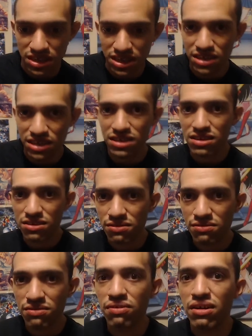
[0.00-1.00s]
needed, you
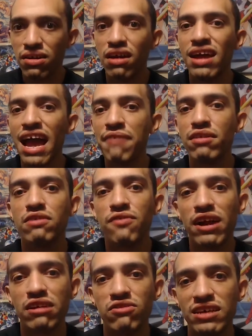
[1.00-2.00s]
know, for every other
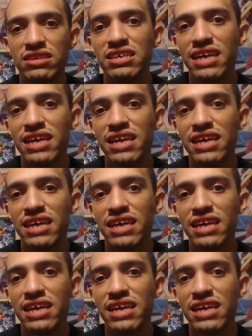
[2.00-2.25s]
Final Fantasy